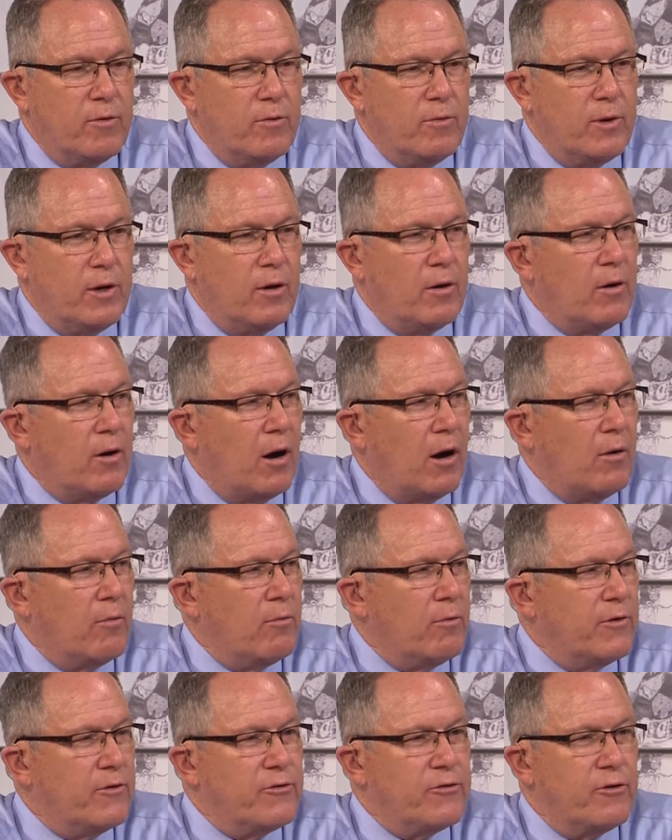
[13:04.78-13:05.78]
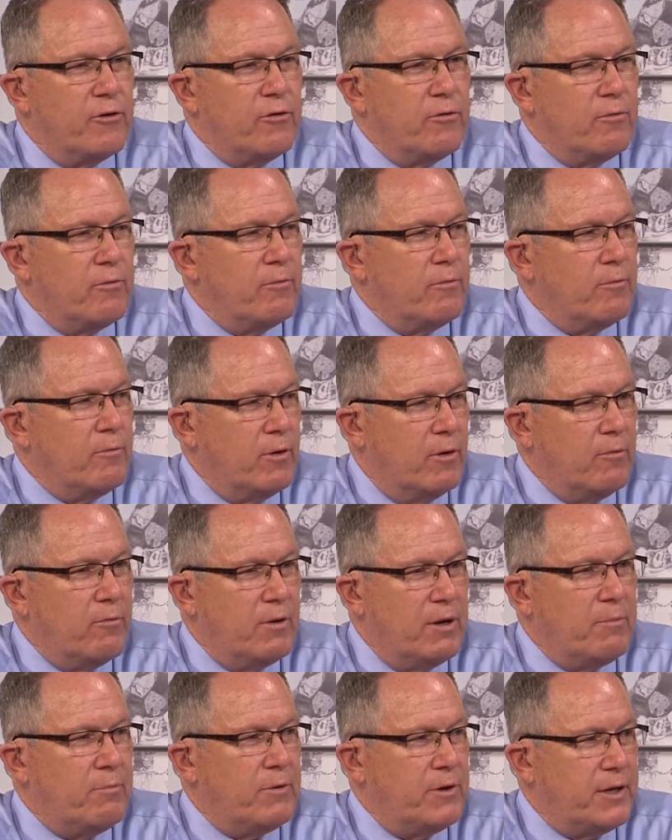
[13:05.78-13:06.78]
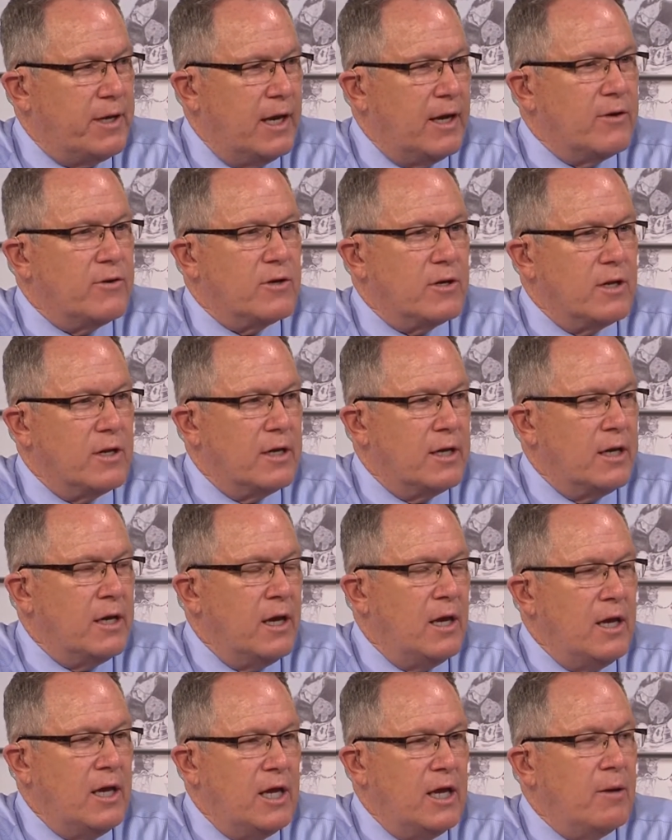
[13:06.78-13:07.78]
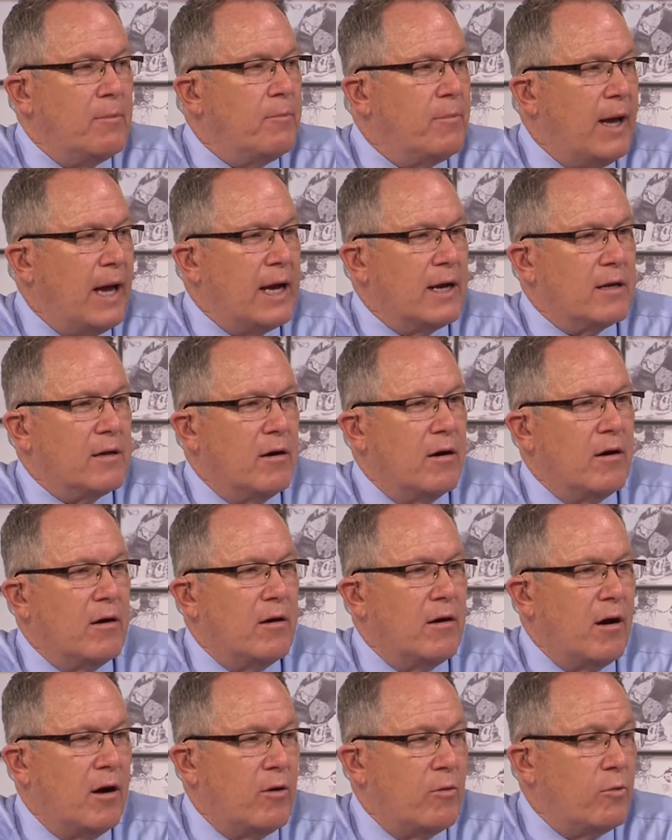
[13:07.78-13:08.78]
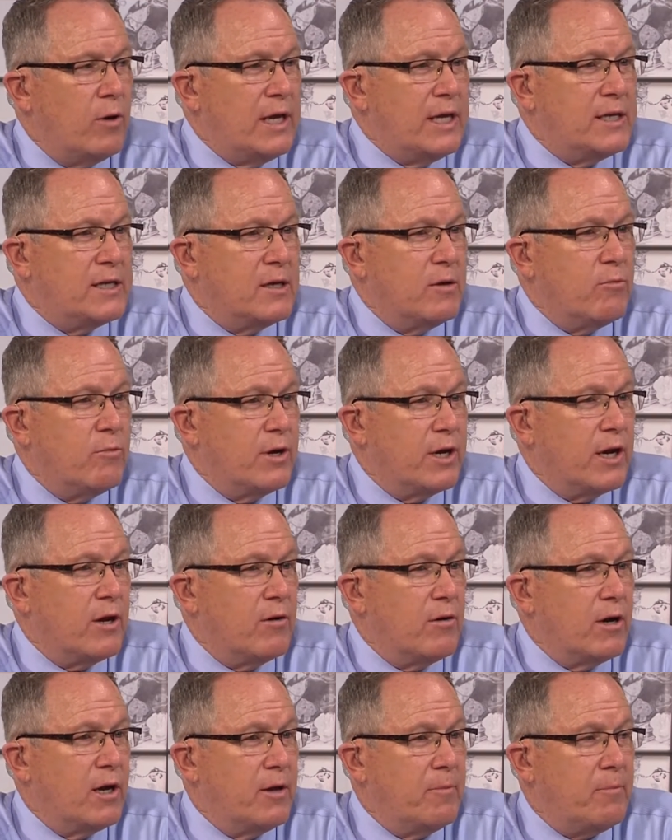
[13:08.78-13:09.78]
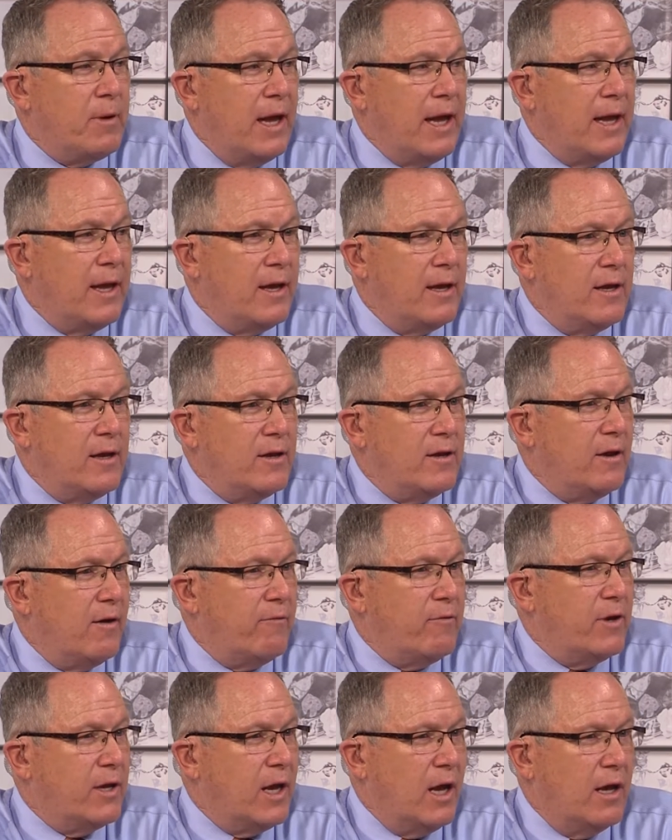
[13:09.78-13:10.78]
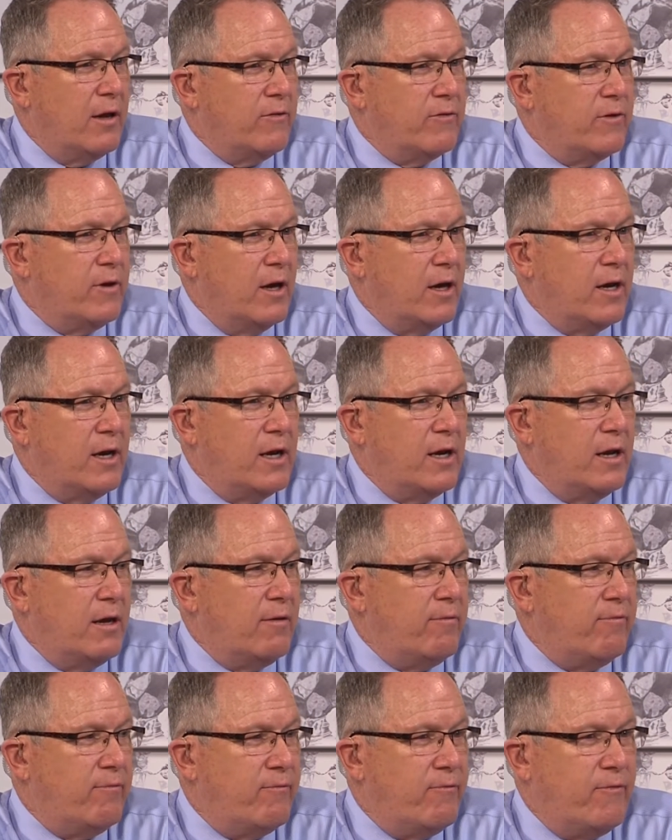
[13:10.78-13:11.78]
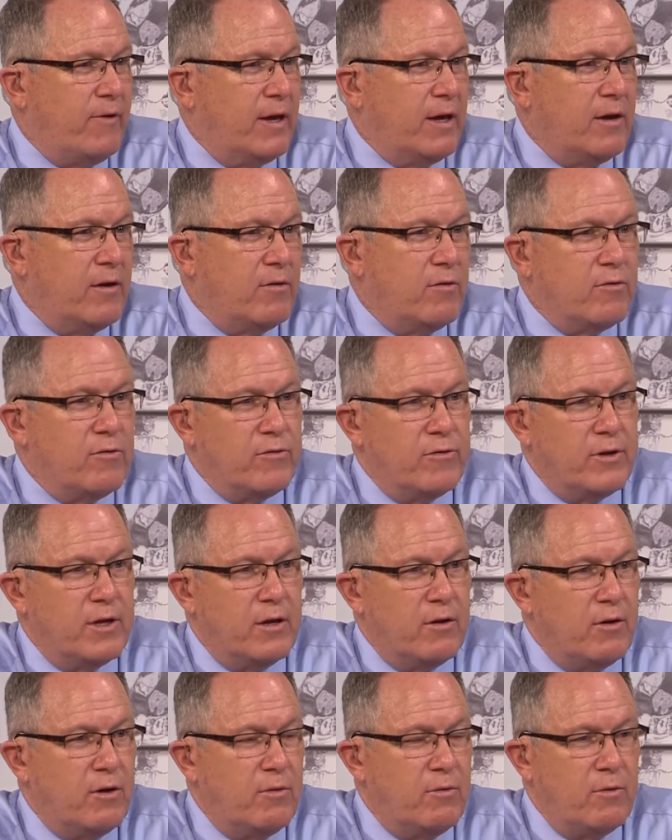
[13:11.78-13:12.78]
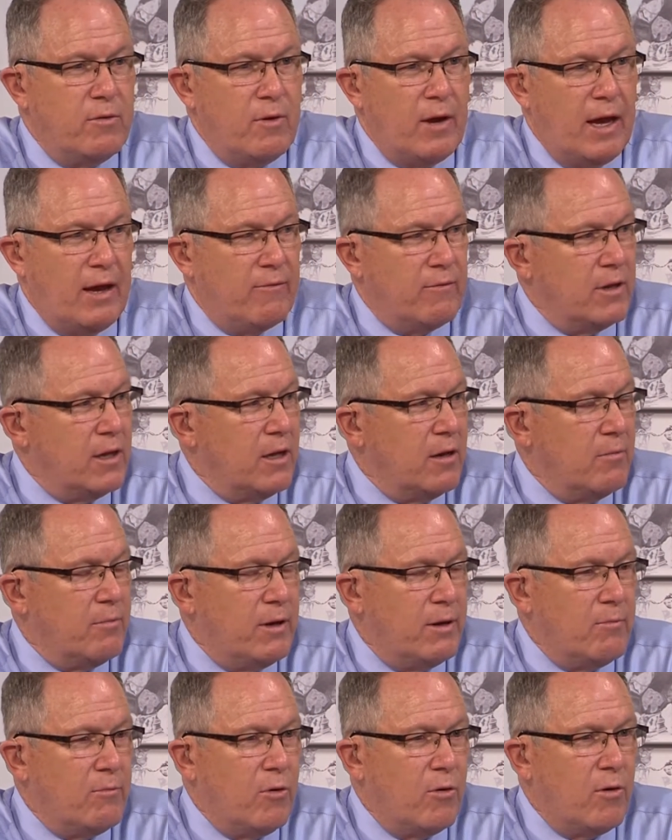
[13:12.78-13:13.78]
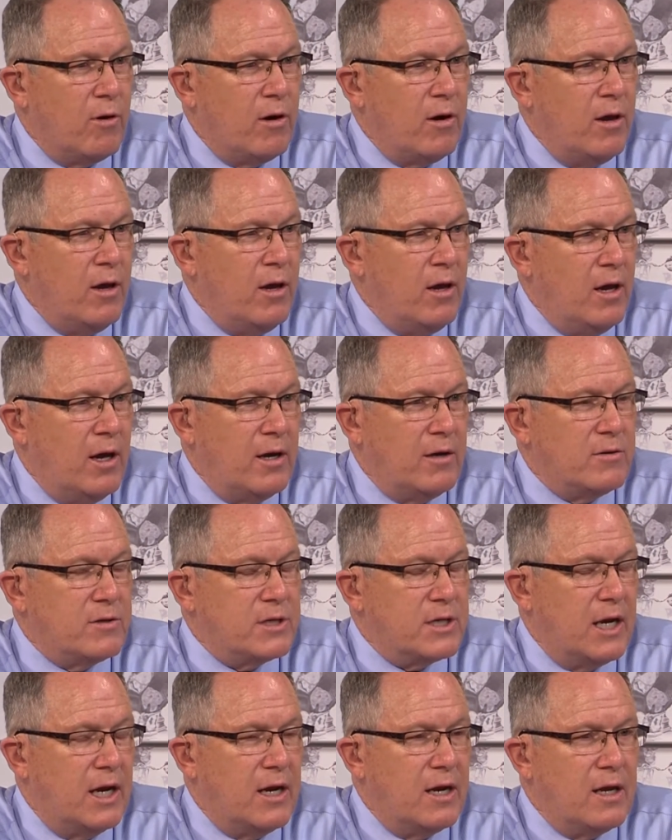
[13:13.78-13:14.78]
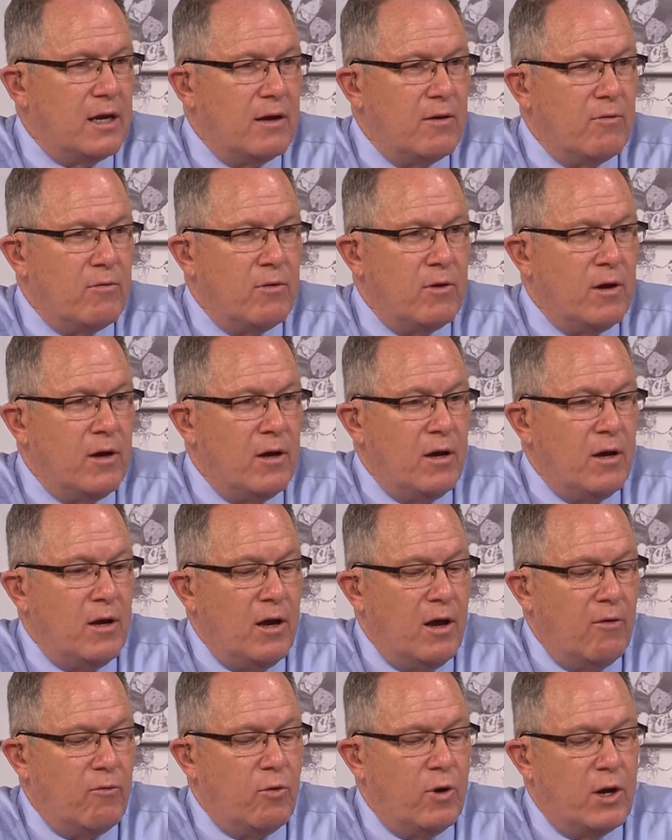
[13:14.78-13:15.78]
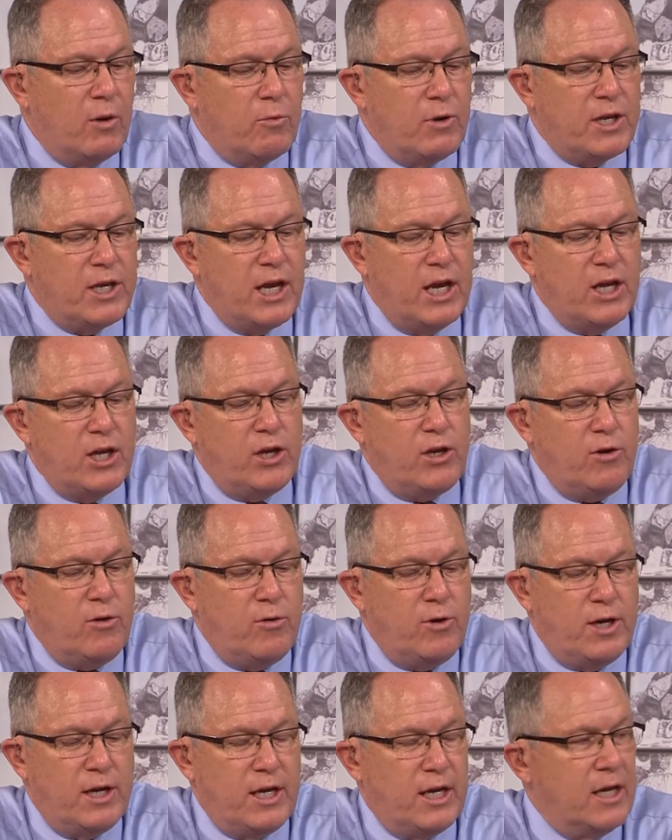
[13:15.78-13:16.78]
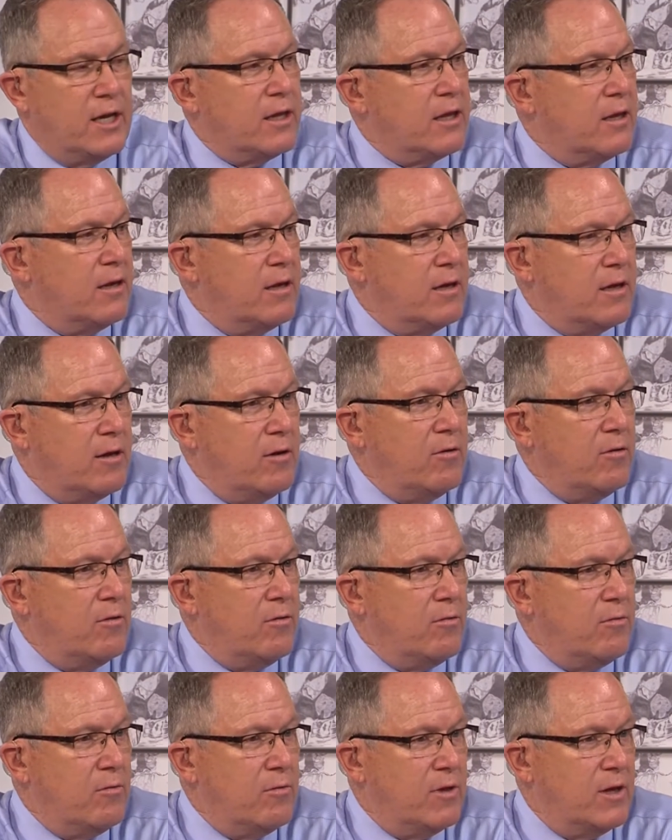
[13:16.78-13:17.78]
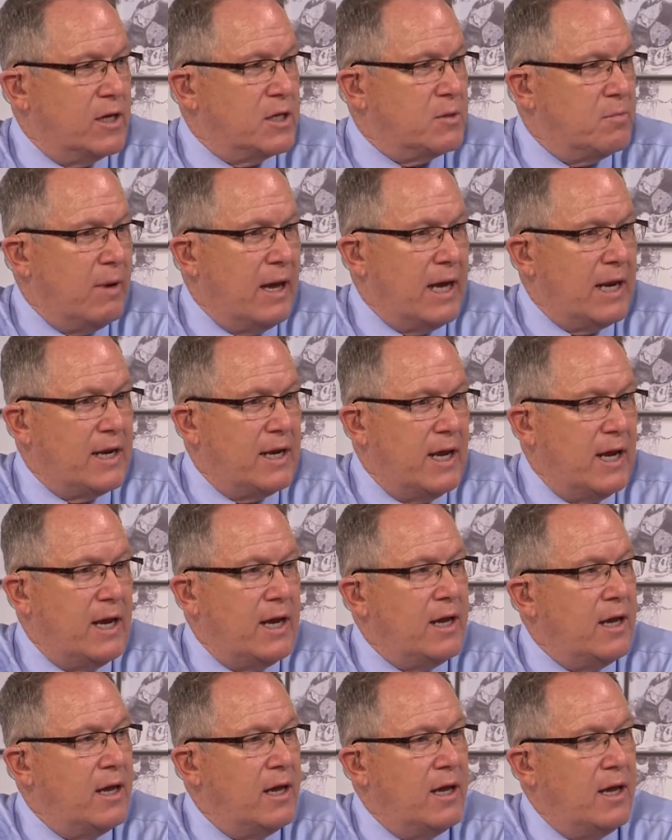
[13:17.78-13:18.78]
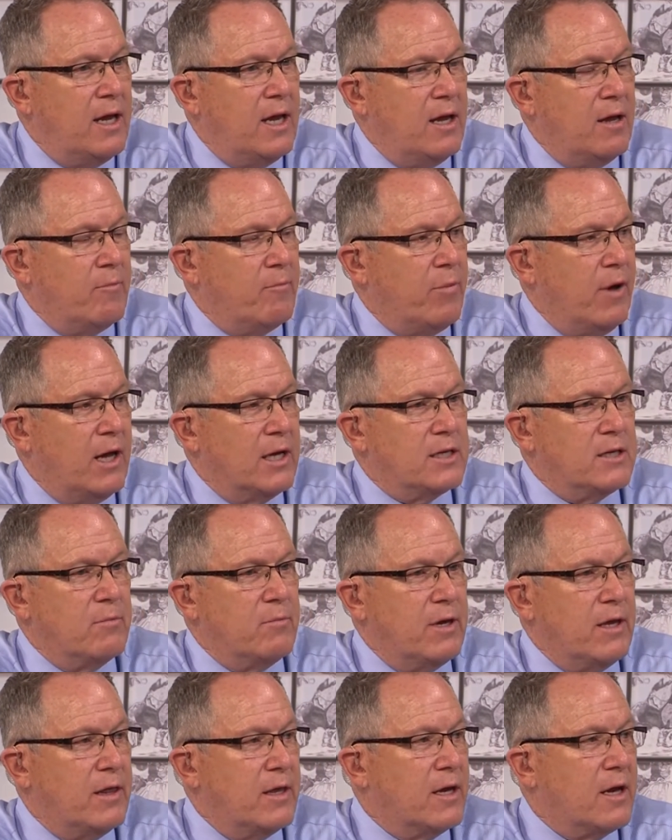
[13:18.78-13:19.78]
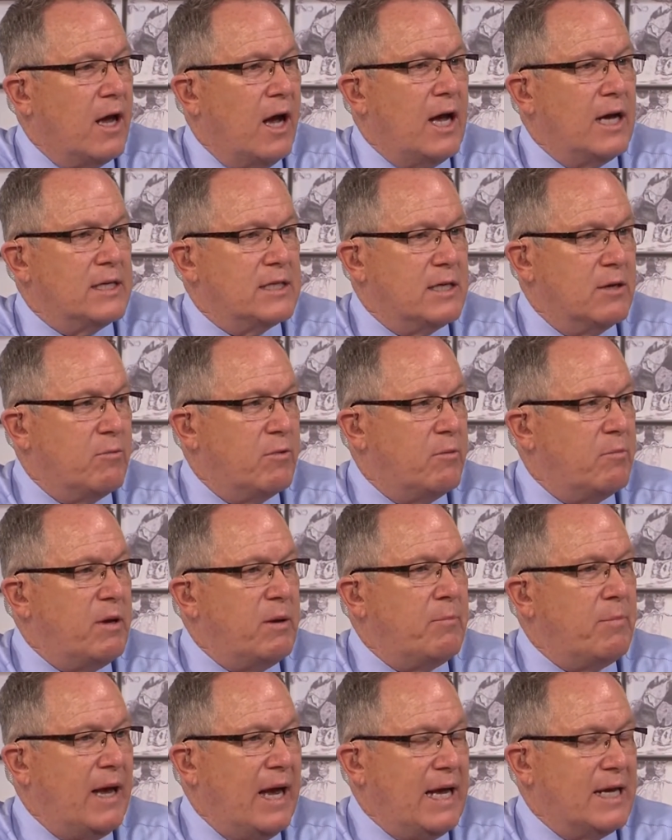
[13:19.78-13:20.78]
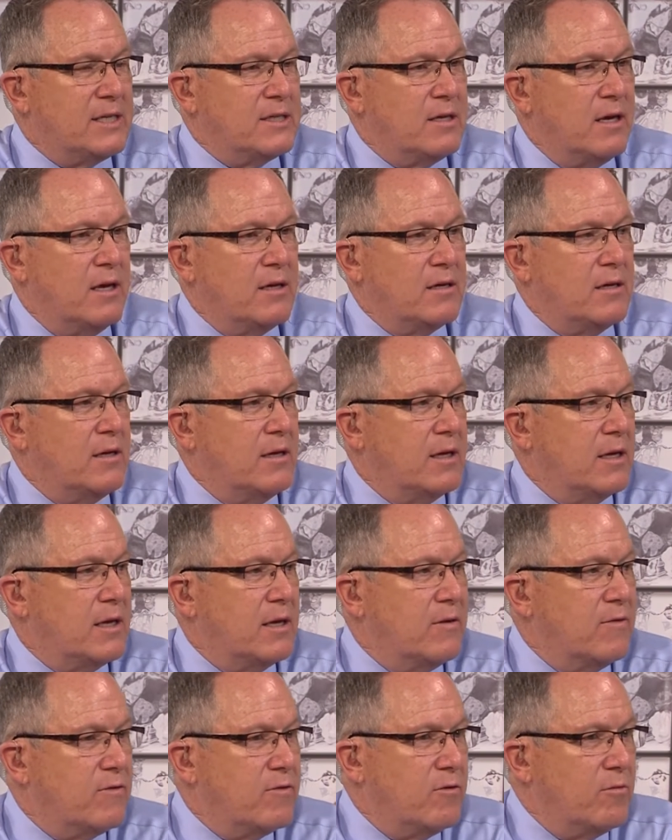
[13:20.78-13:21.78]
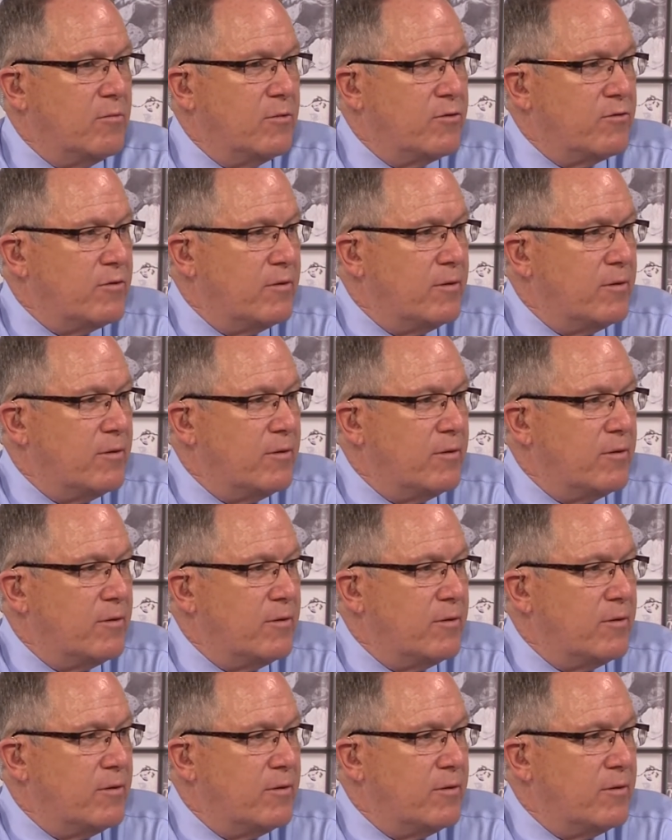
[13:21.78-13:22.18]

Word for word: we don't, aren't with certain, but would potentially impact our, our rates that we currently pay. Have you guys done any figures that you have a little bit more understanding of, of what it would take you to get to this mandate and possibly the cost that would be passed on to the consumers.